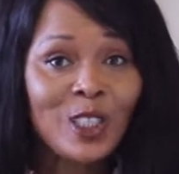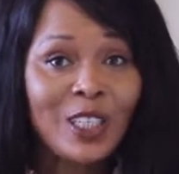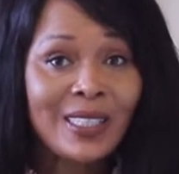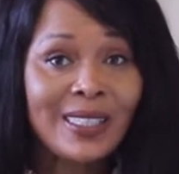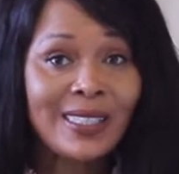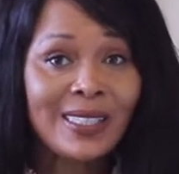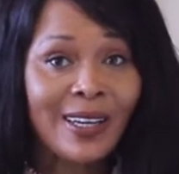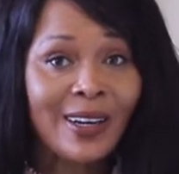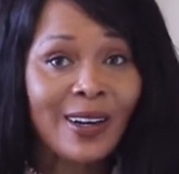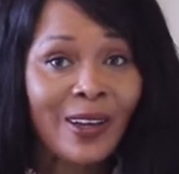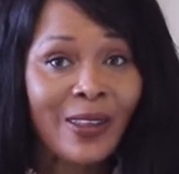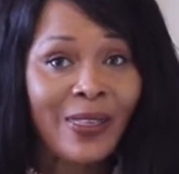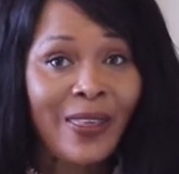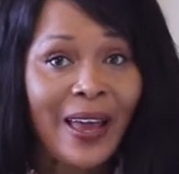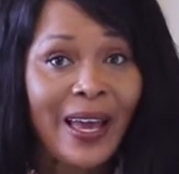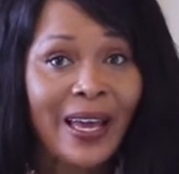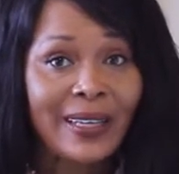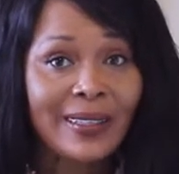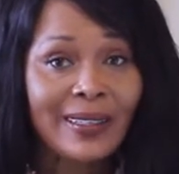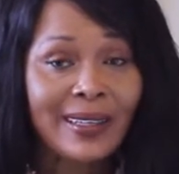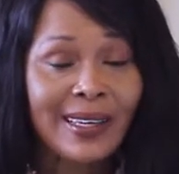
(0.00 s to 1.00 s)
she saw
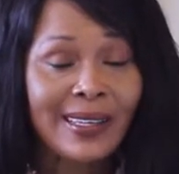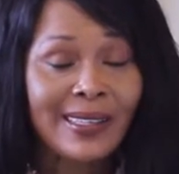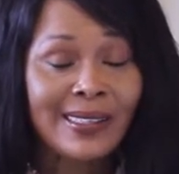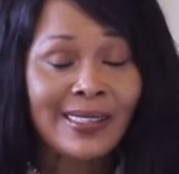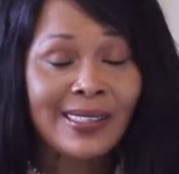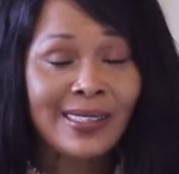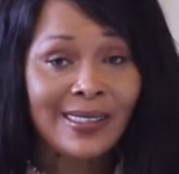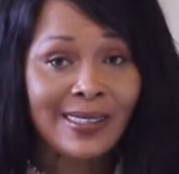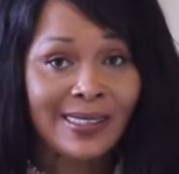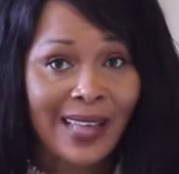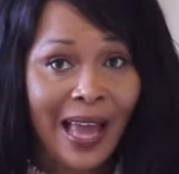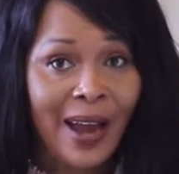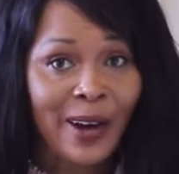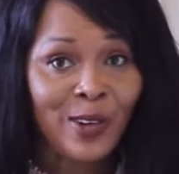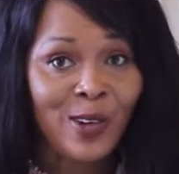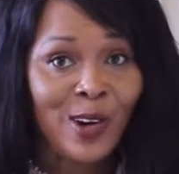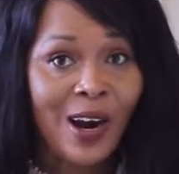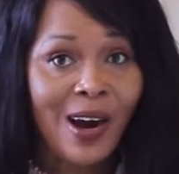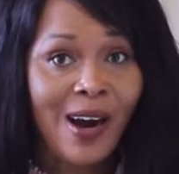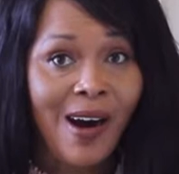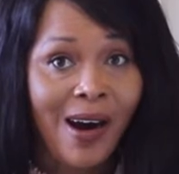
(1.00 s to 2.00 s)
that it's a
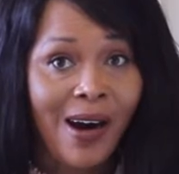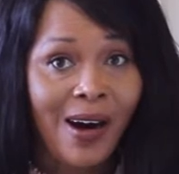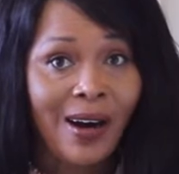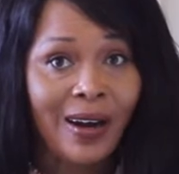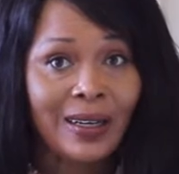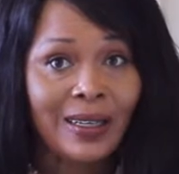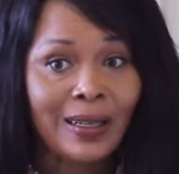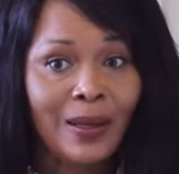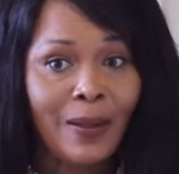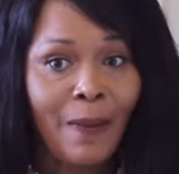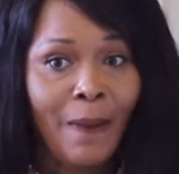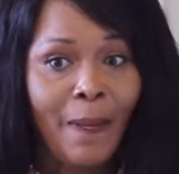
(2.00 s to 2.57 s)
Zara haul,